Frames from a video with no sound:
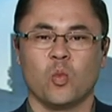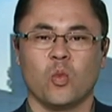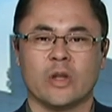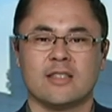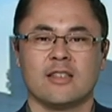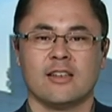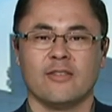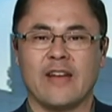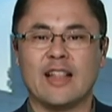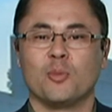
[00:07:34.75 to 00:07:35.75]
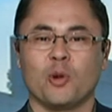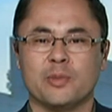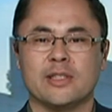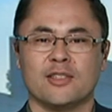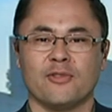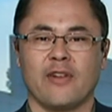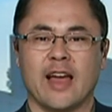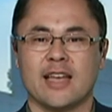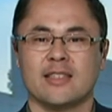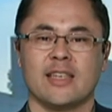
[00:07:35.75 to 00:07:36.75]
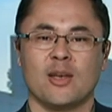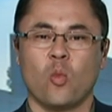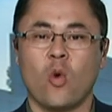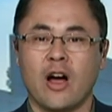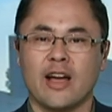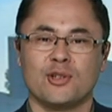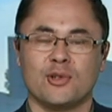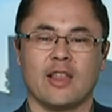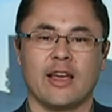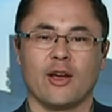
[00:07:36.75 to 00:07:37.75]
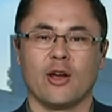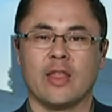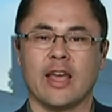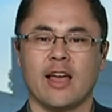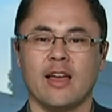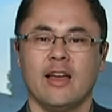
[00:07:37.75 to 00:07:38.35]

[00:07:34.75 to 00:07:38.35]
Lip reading: what's the value proposition for ASD? Why should they go there?